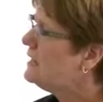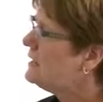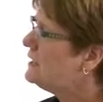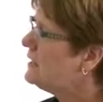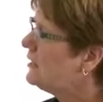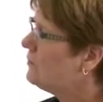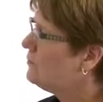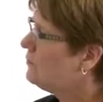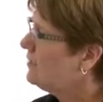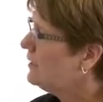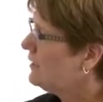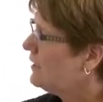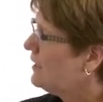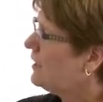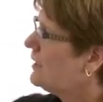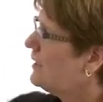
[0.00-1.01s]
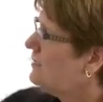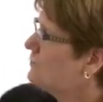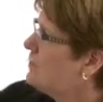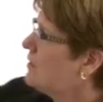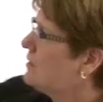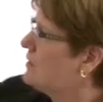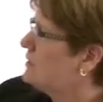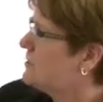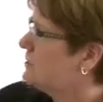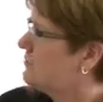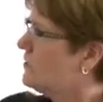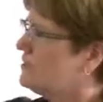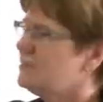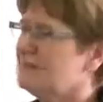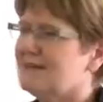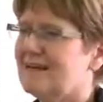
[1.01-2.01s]
Now, and I'm talking
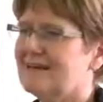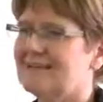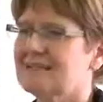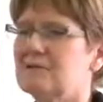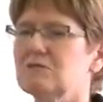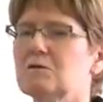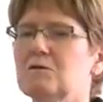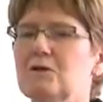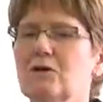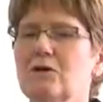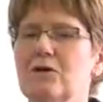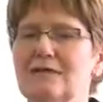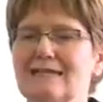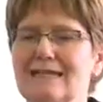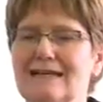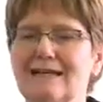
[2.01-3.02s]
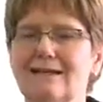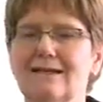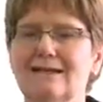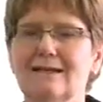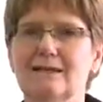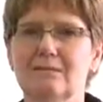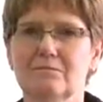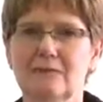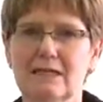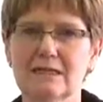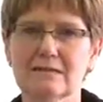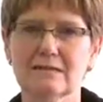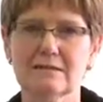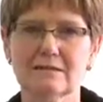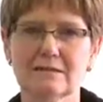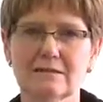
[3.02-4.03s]
stresses that seem to be on a daily
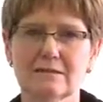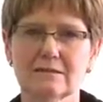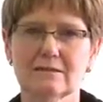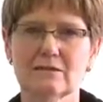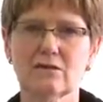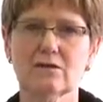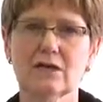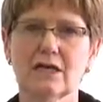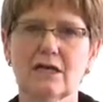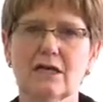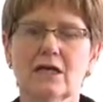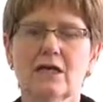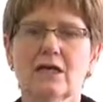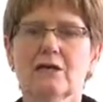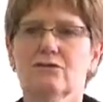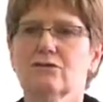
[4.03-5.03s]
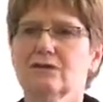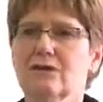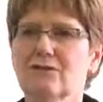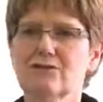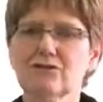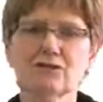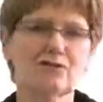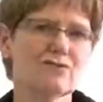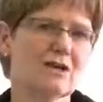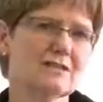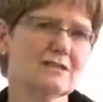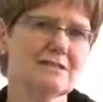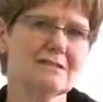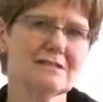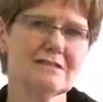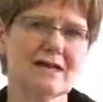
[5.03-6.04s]
basis, okay? There's other
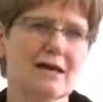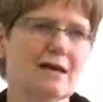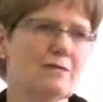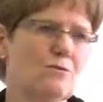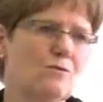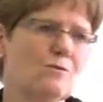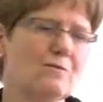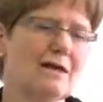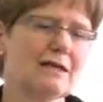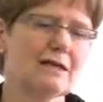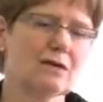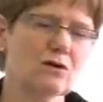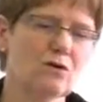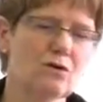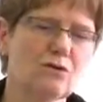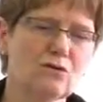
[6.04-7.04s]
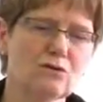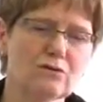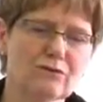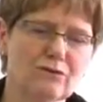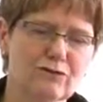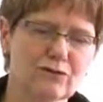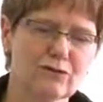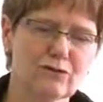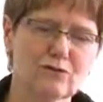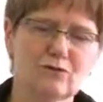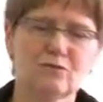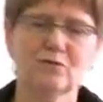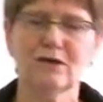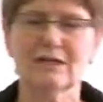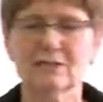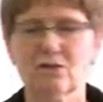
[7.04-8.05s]
stresses that we might get cold, flu,
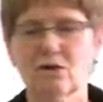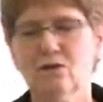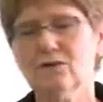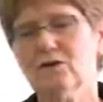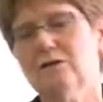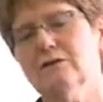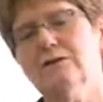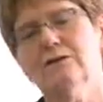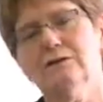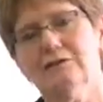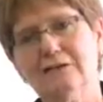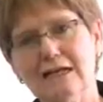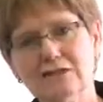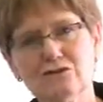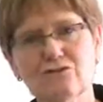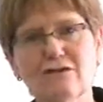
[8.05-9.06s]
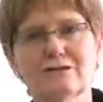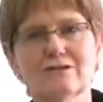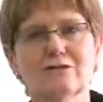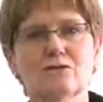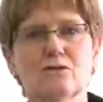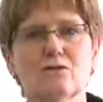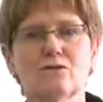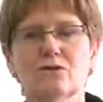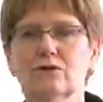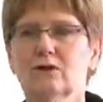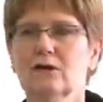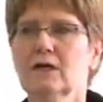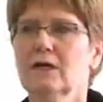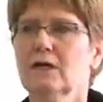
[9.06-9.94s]
when it's over, that stress is over.